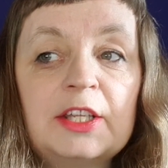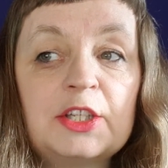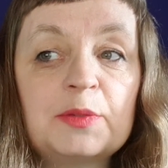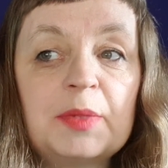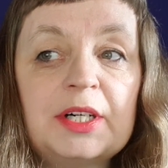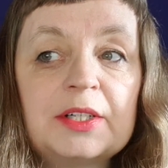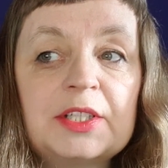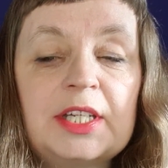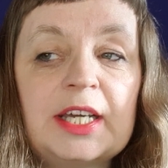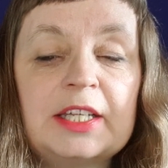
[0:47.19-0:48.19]
This
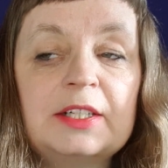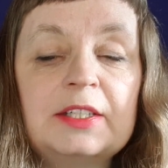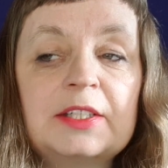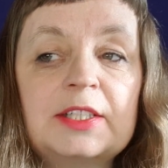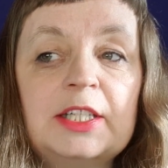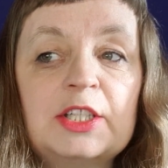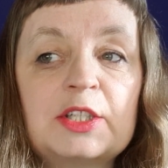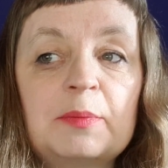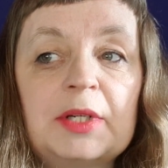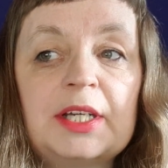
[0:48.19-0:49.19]
party endlessly
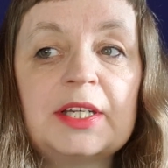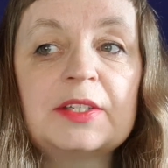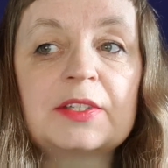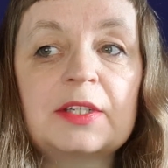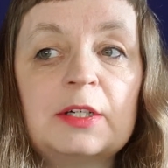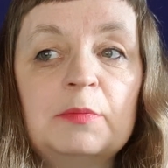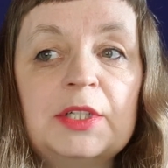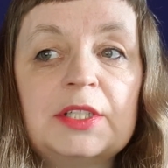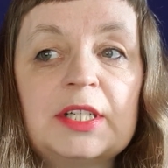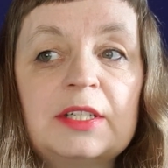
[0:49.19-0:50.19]
supplies
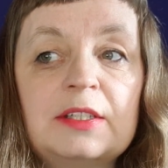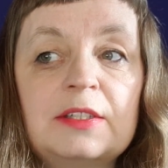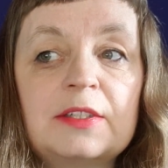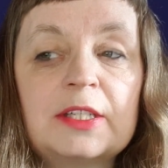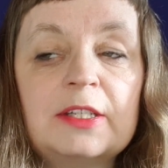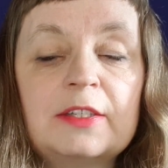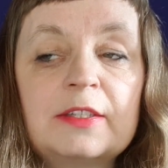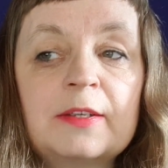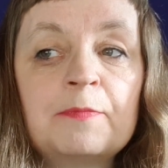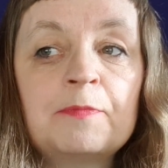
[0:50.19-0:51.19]
hermit tendencies,